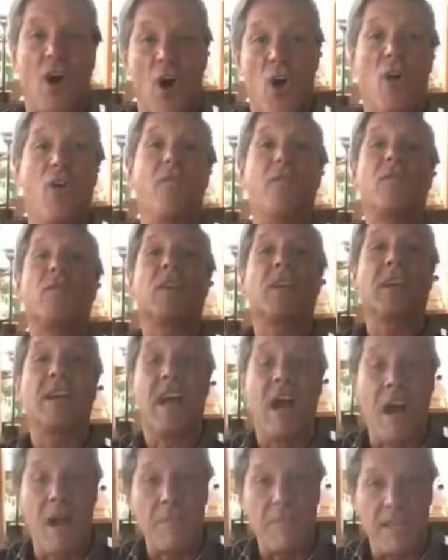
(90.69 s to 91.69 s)

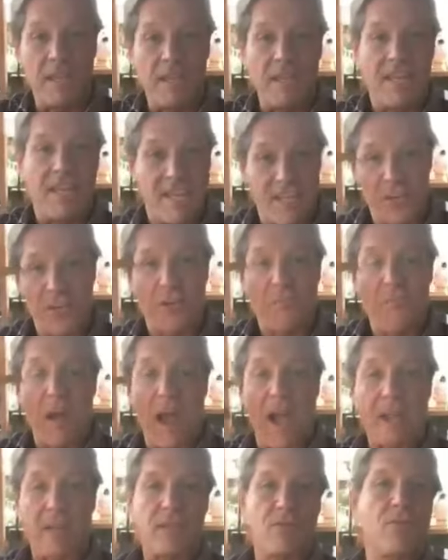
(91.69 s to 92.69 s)
overcoming in your
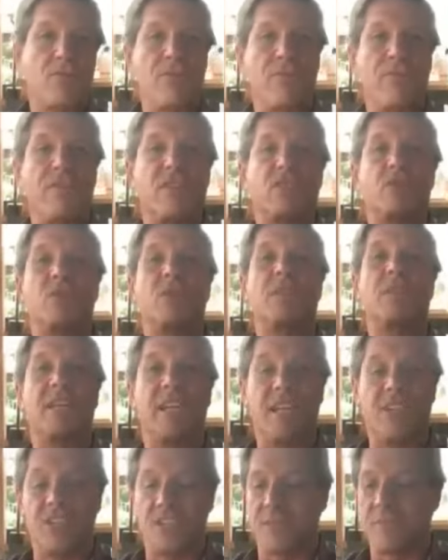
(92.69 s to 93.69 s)
mind through
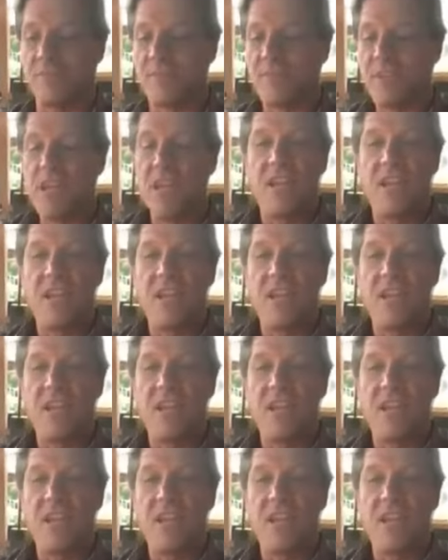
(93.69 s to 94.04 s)
visualization.